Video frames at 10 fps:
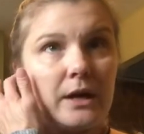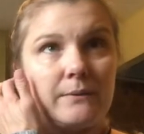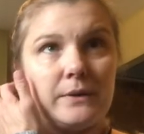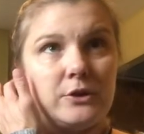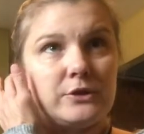
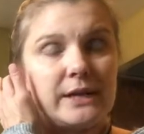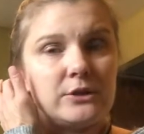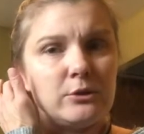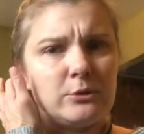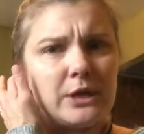you take
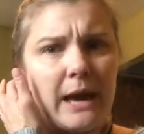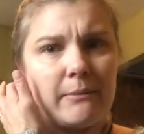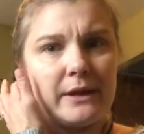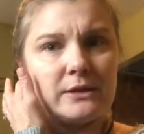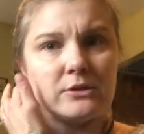2
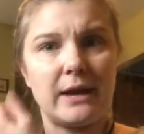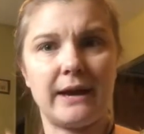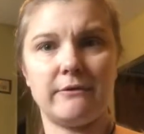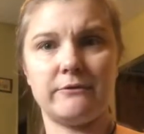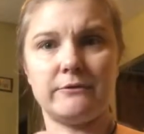tablets, so I
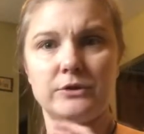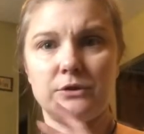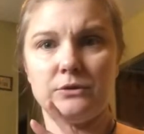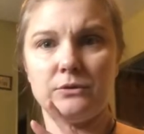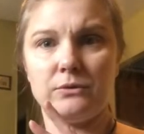have
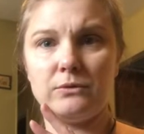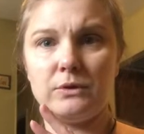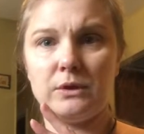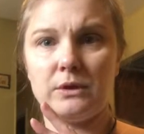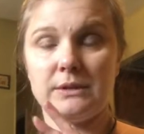2
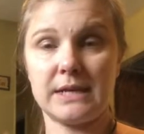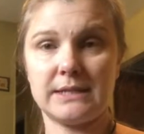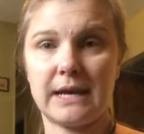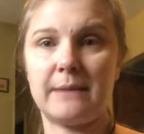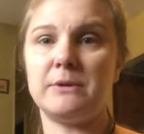
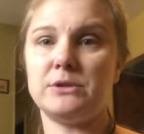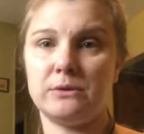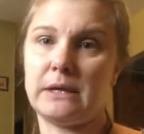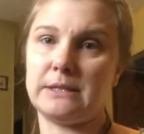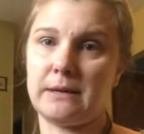daytime and 2
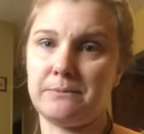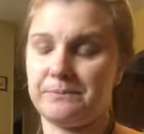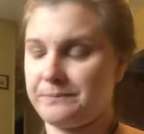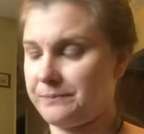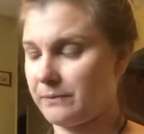
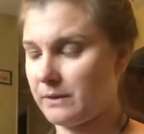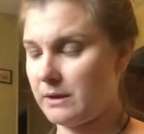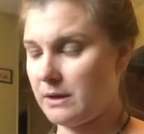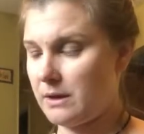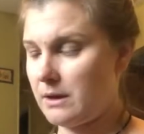
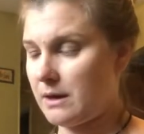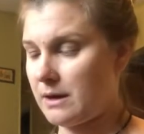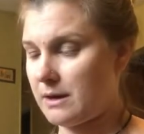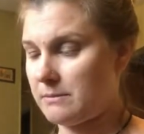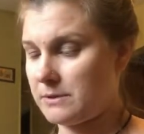
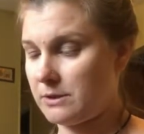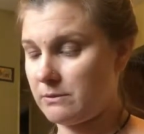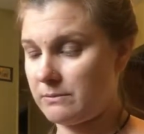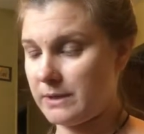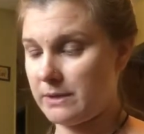nighttime. So
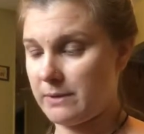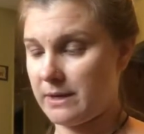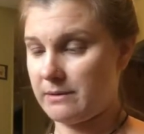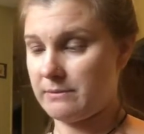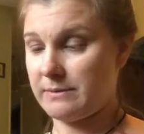anyway,
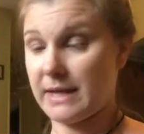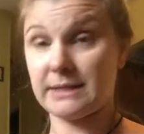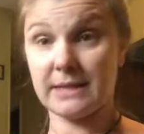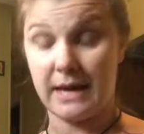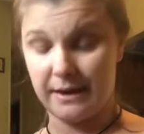that's
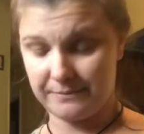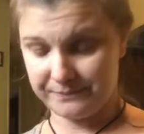that.